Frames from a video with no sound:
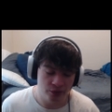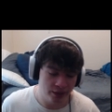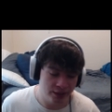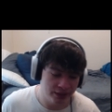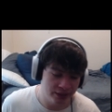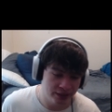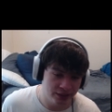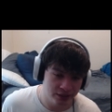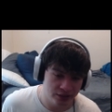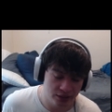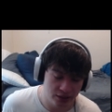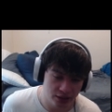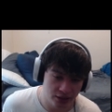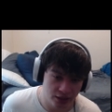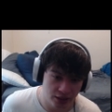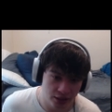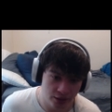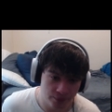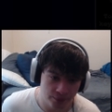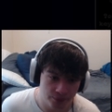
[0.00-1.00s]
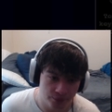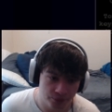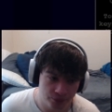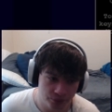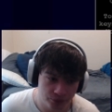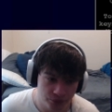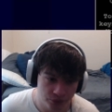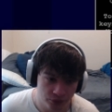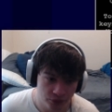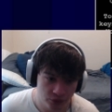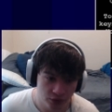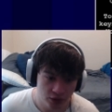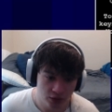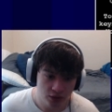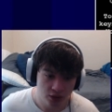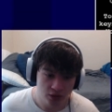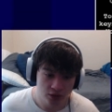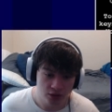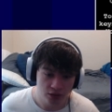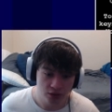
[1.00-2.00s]
ideas. Um
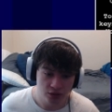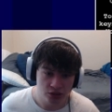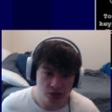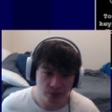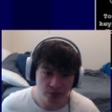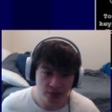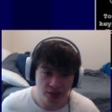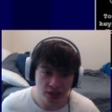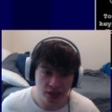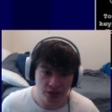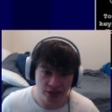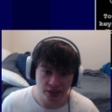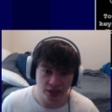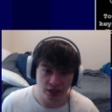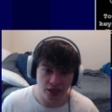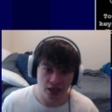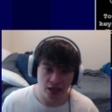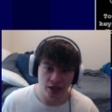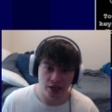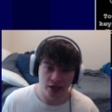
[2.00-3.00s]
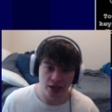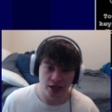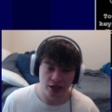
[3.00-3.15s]
something like I,